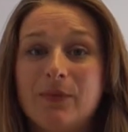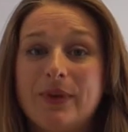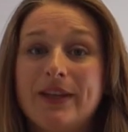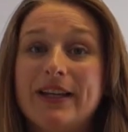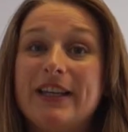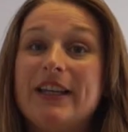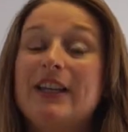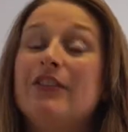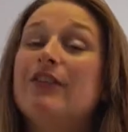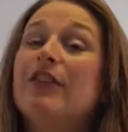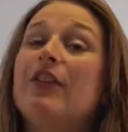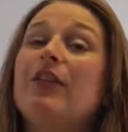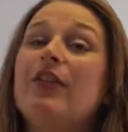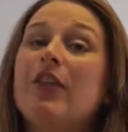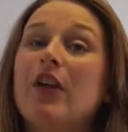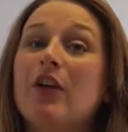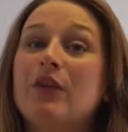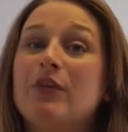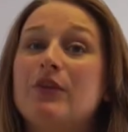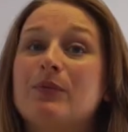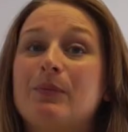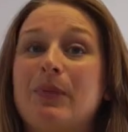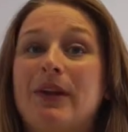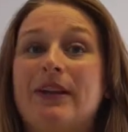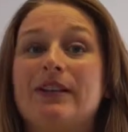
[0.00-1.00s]
Even
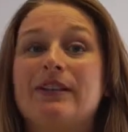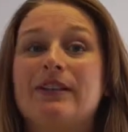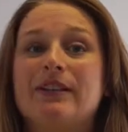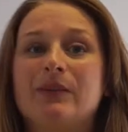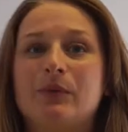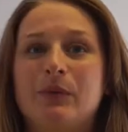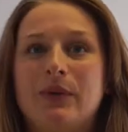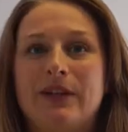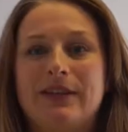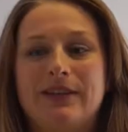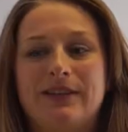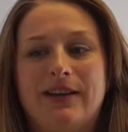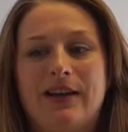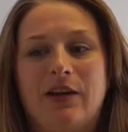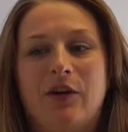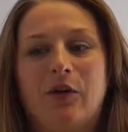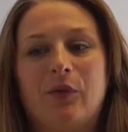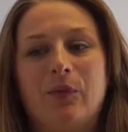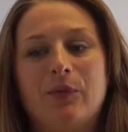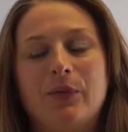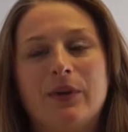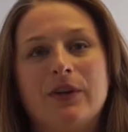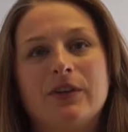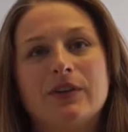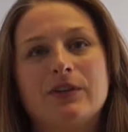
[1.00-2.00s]
those patients we can help
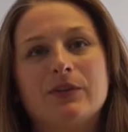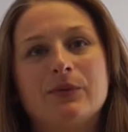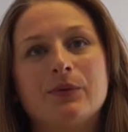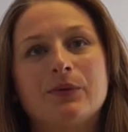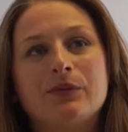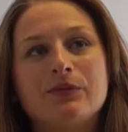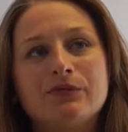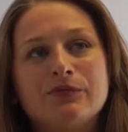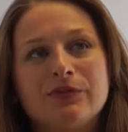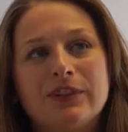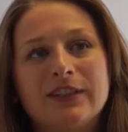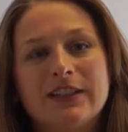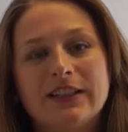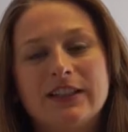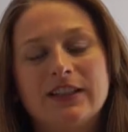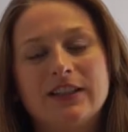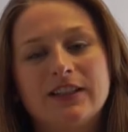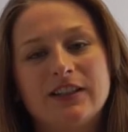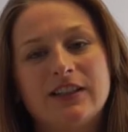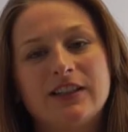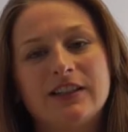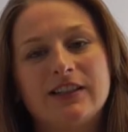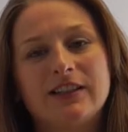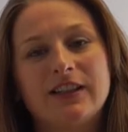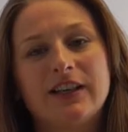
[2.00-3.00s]
because we're really
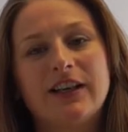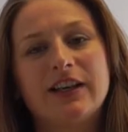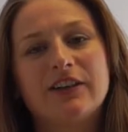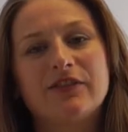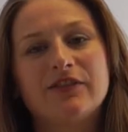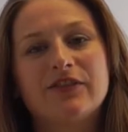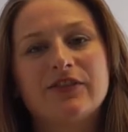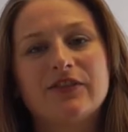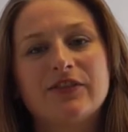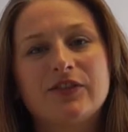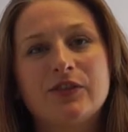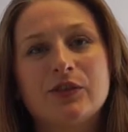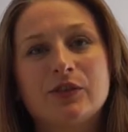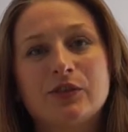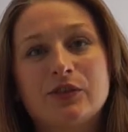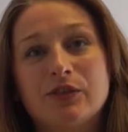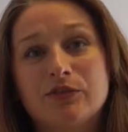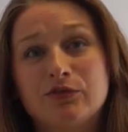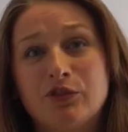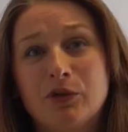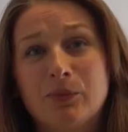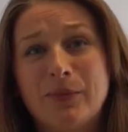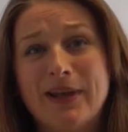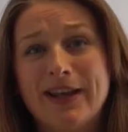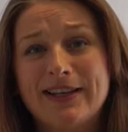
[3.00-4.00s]
lucky to have Dr.
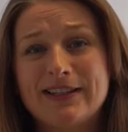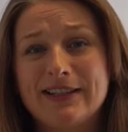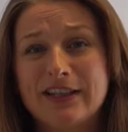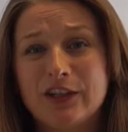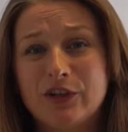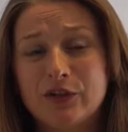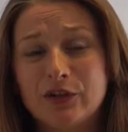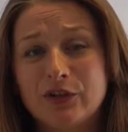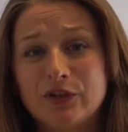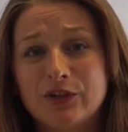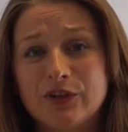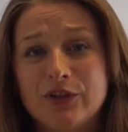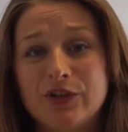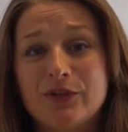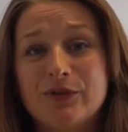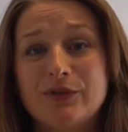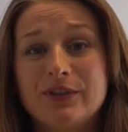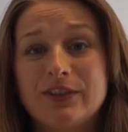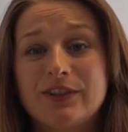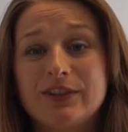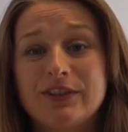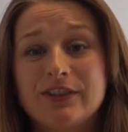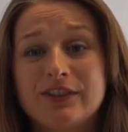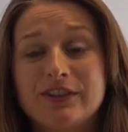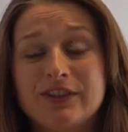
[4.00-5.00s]
Rob Endicott, who is
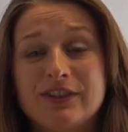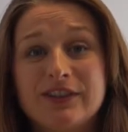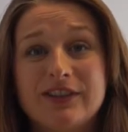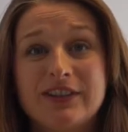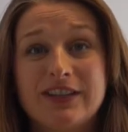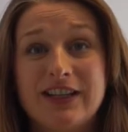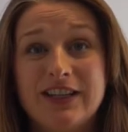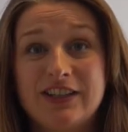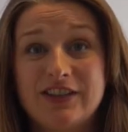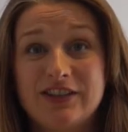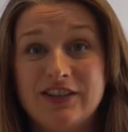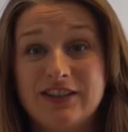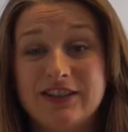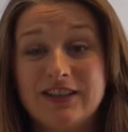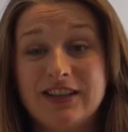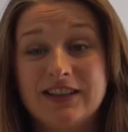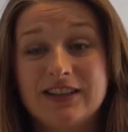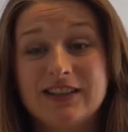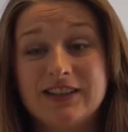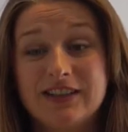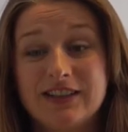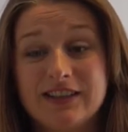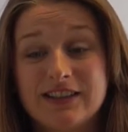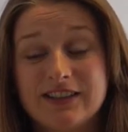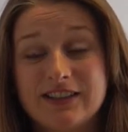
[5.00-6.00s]
our sedation
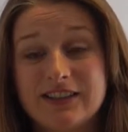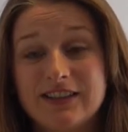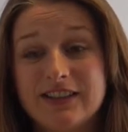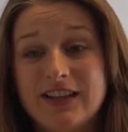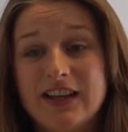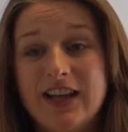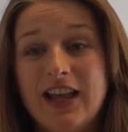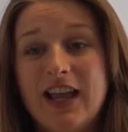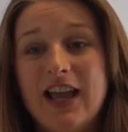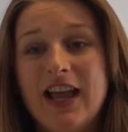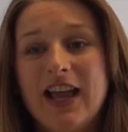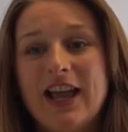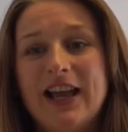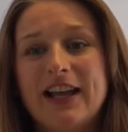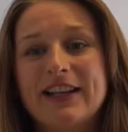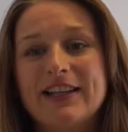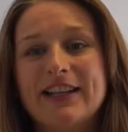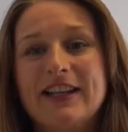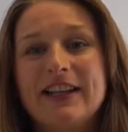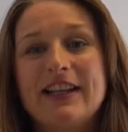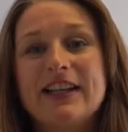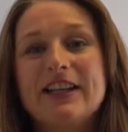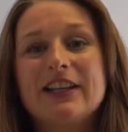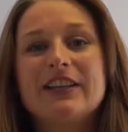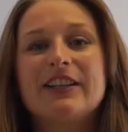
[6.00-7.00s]
dentist, and
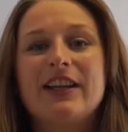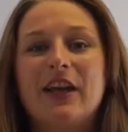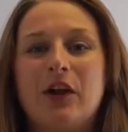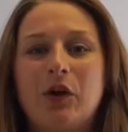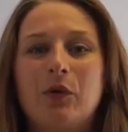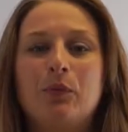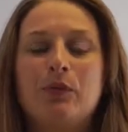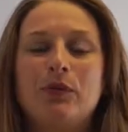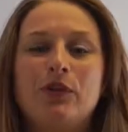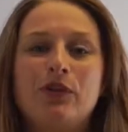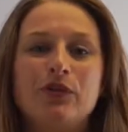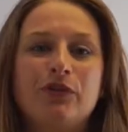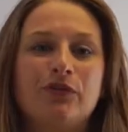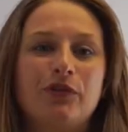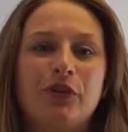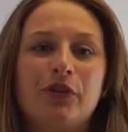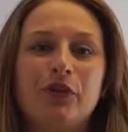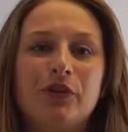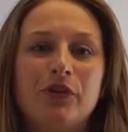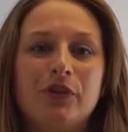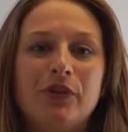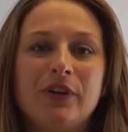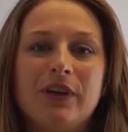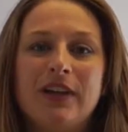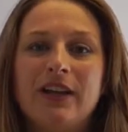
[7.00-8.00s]
he can help you
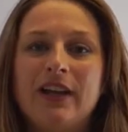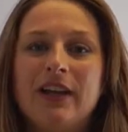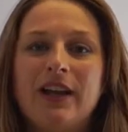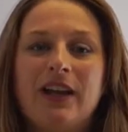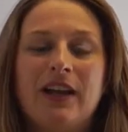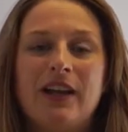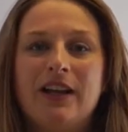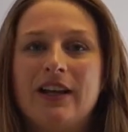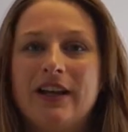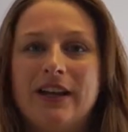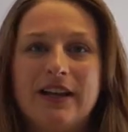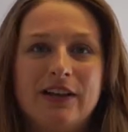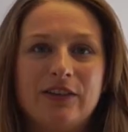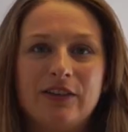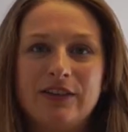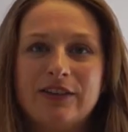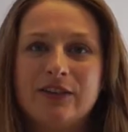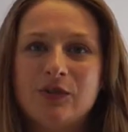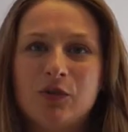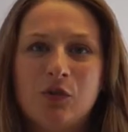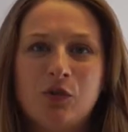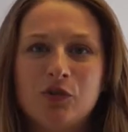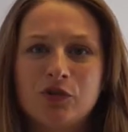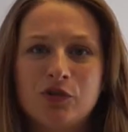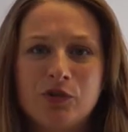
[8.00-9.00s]
through. He'll
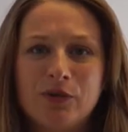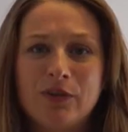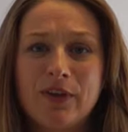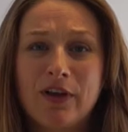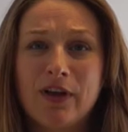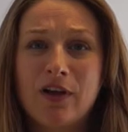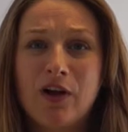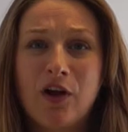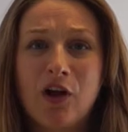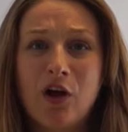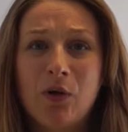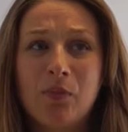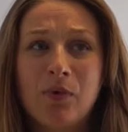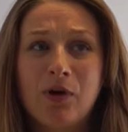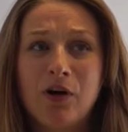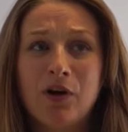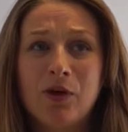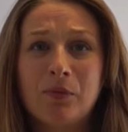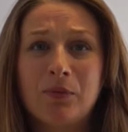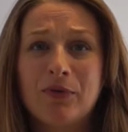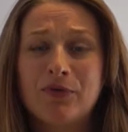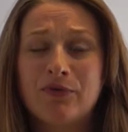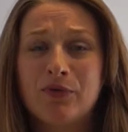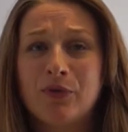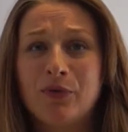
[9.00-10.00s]
talk to you in the car park
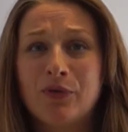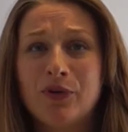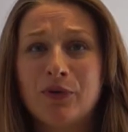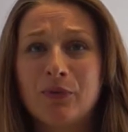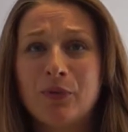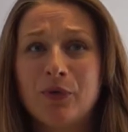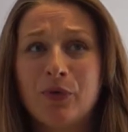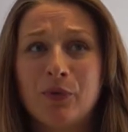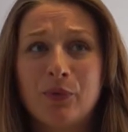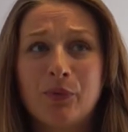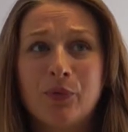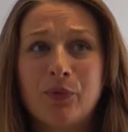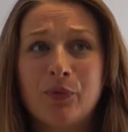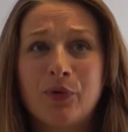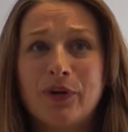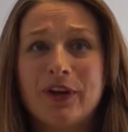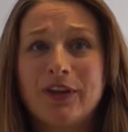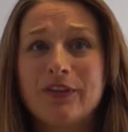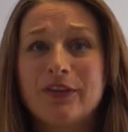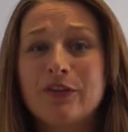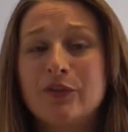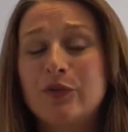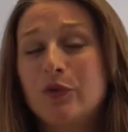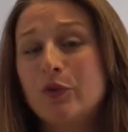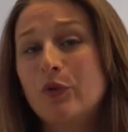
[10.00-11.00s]
before you want to walk in
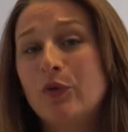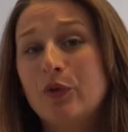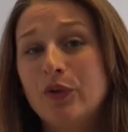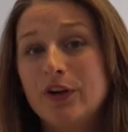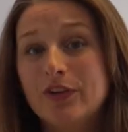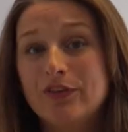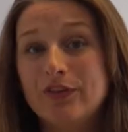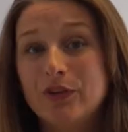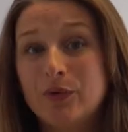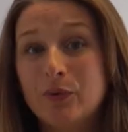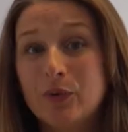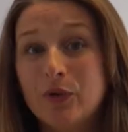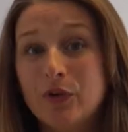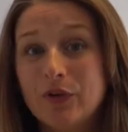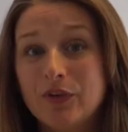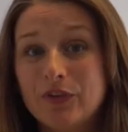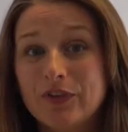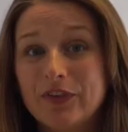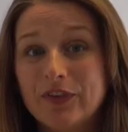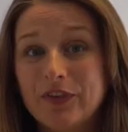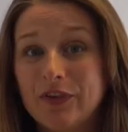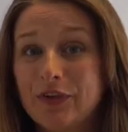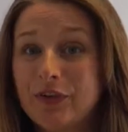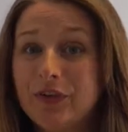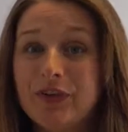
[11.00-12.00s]
the door if you want
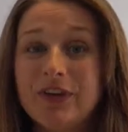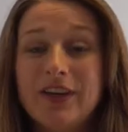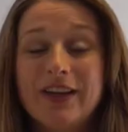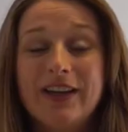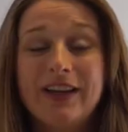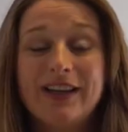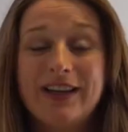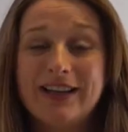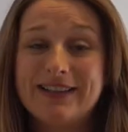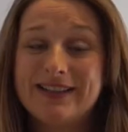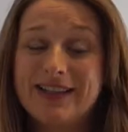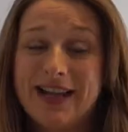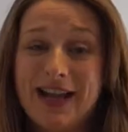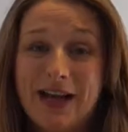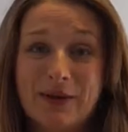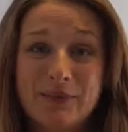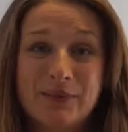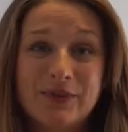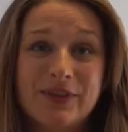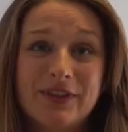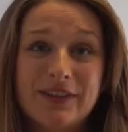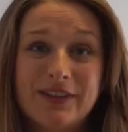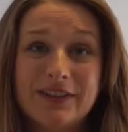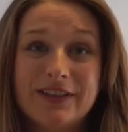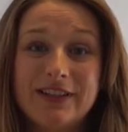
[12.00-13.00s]
to. It's
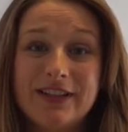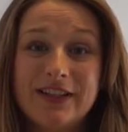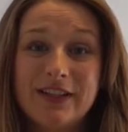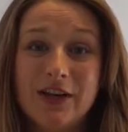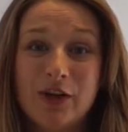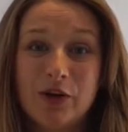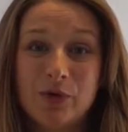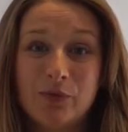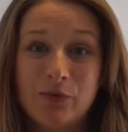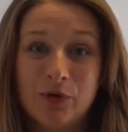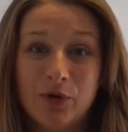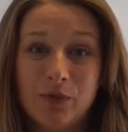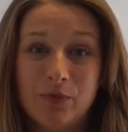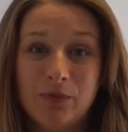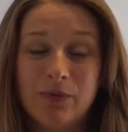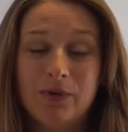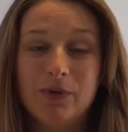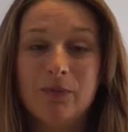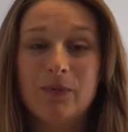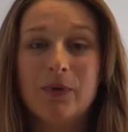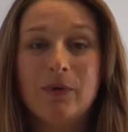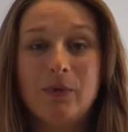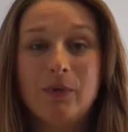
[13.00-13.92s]
absolutely no problem.